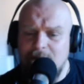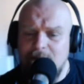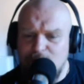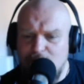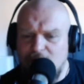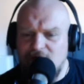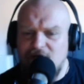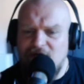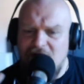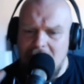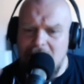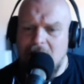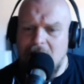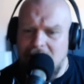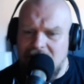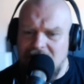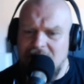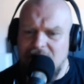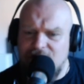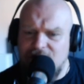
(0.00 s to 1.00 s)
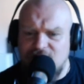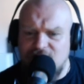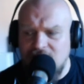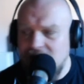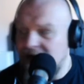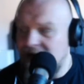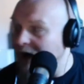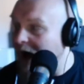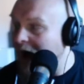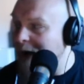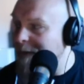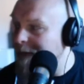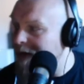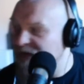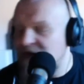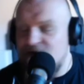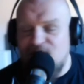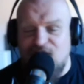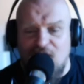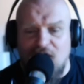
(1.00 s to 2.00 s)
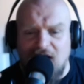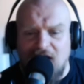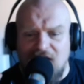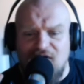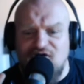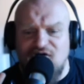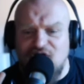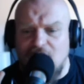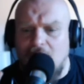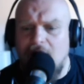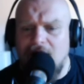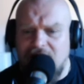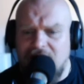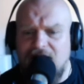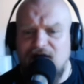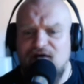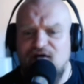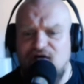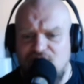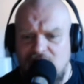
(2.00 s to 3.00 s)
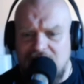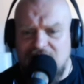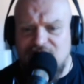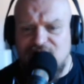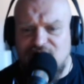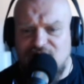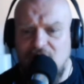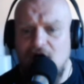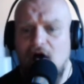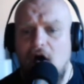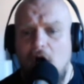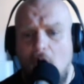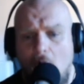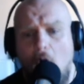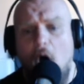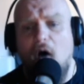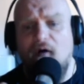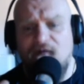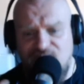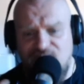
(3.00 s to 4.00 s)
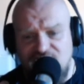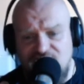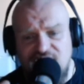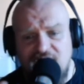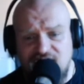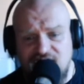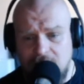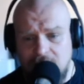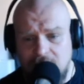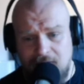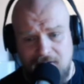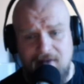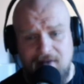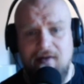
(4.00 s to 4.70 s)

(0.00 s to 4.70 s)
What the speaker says: Because if I become a laird, I'm in the fucking targeting sights of the jism.